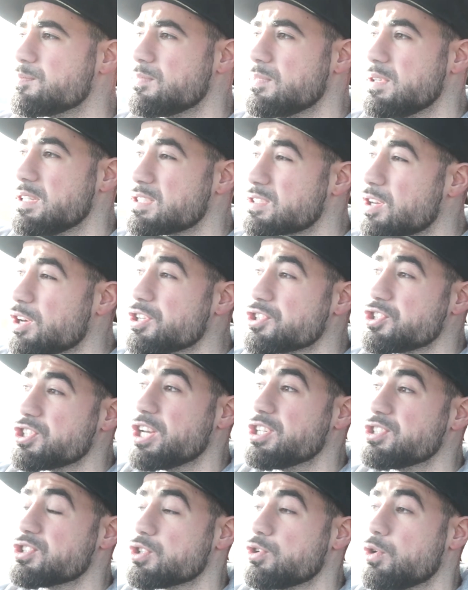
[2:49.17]
it's gonna
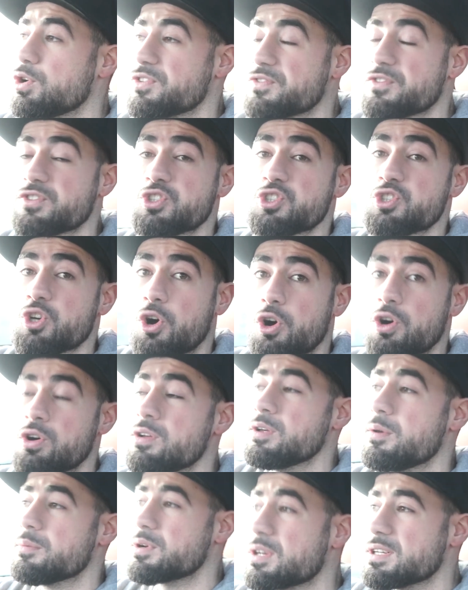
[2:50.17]
change the noise for sure,
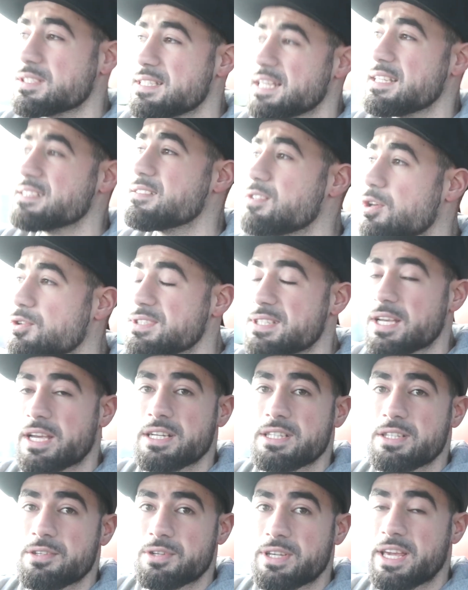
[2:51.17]
because there's no
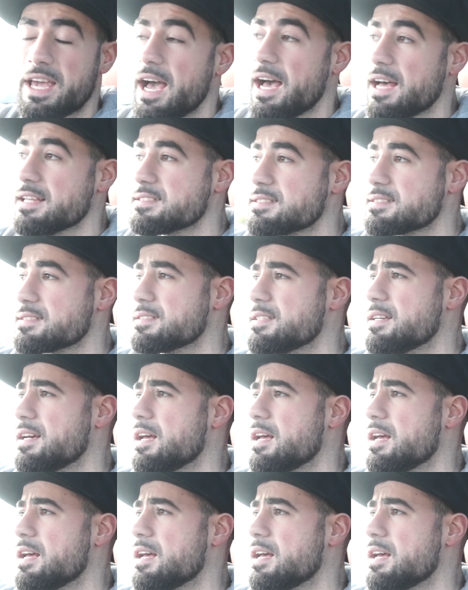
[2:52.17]
secondary cats.